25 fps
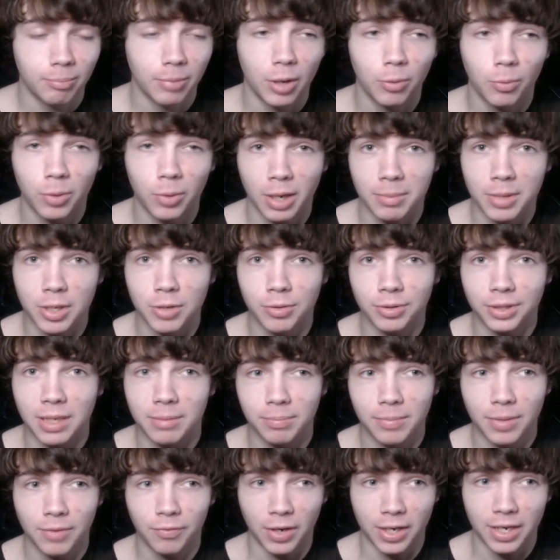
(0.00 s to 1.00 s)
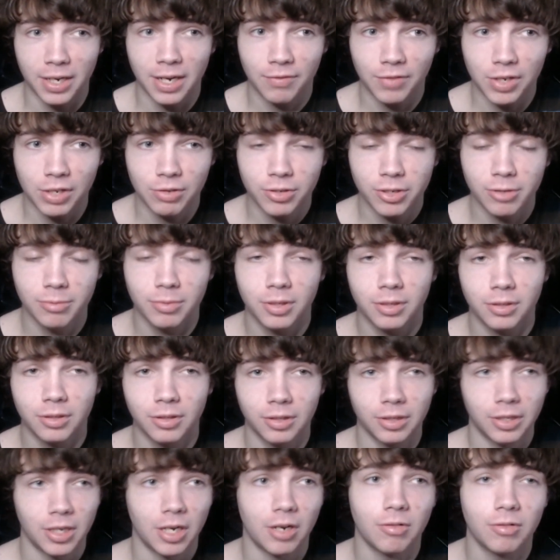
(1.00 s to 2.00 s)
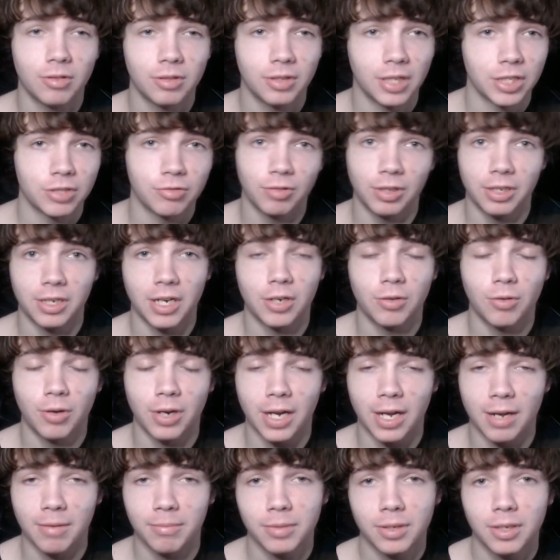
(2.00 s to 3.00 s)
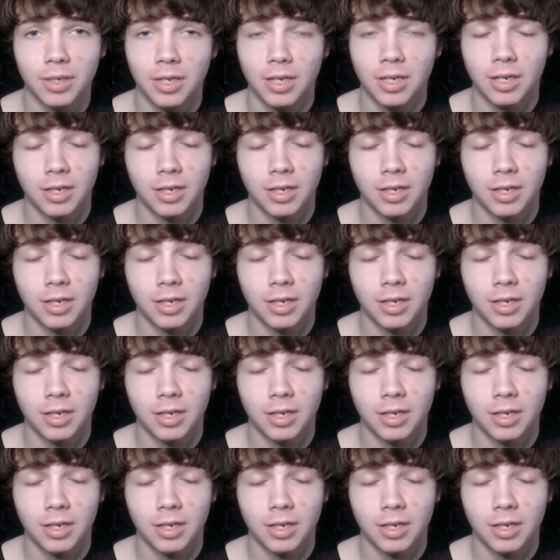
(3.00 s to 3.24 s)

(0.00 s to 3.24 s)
But would I be doing that if I didn't have a YouTube? No, that's really not who I am.